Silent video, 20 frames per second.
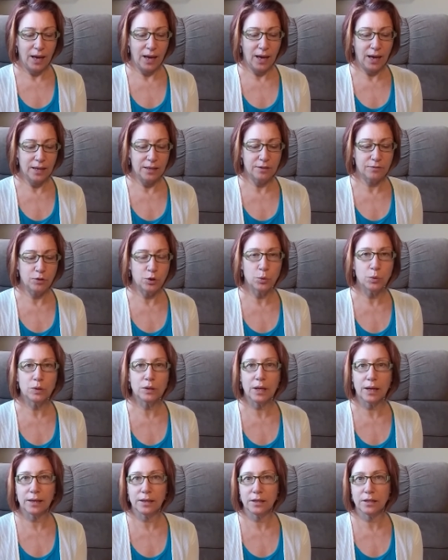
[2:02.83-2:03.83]
And if you would
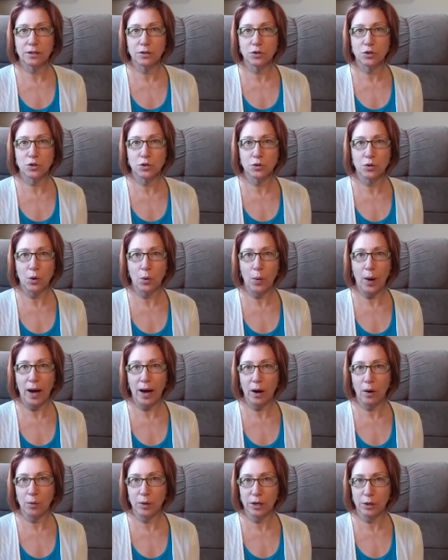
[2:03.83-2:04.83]
like to know
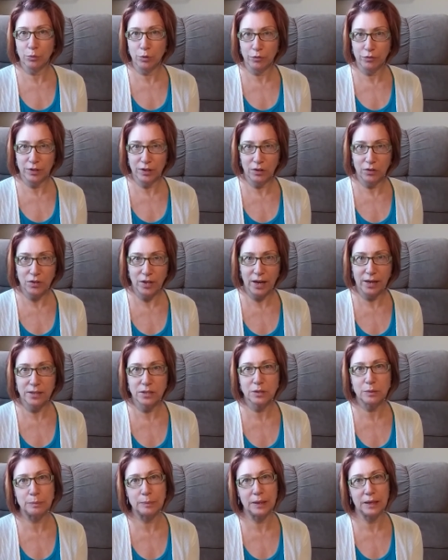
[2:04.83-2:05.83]
how he revealed that
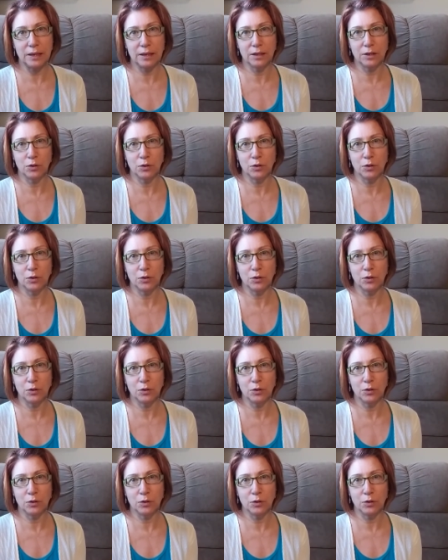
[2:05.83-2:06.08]
to me,